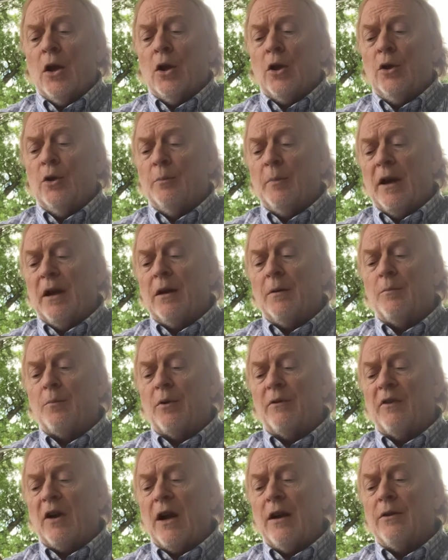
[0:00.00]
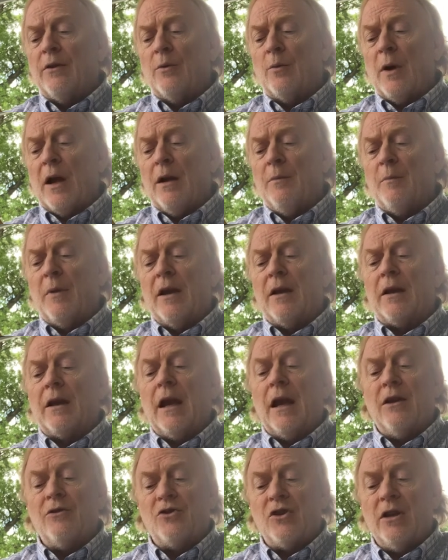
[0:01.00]
You may provide the right
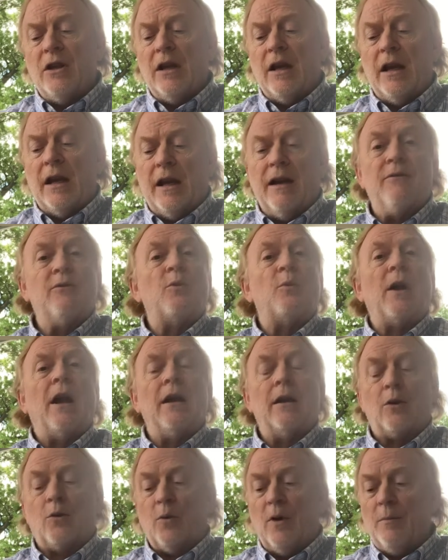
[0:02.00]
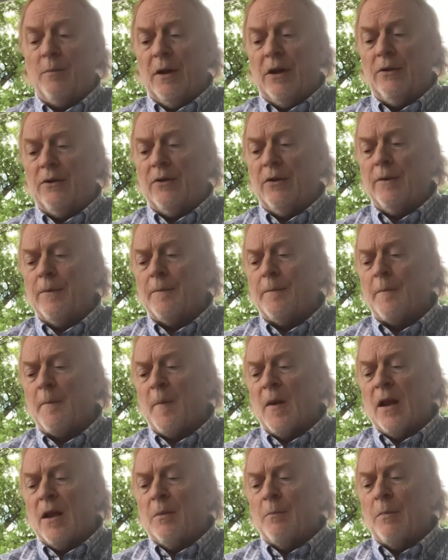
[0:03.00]
medication and have the right equipment,
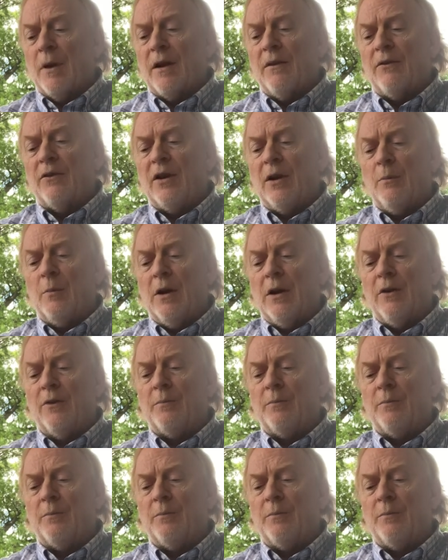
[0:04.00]
but if someone is